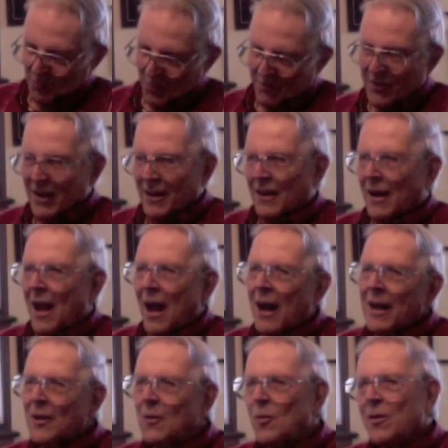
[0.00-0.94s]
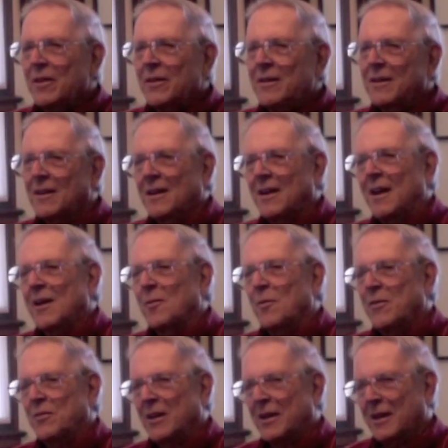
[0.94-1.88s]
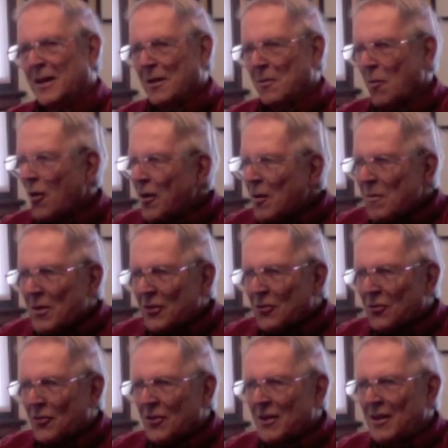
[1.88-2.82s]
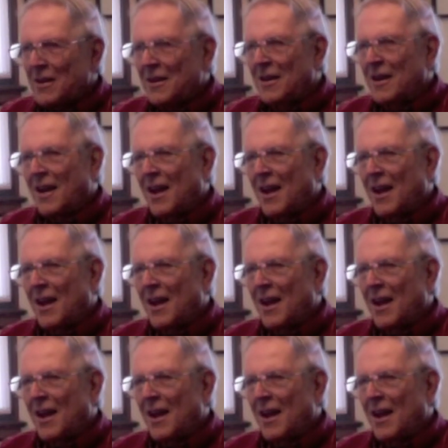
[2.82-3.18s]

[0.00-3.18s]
we've taken Hollywood, and we've taken the murder mystery,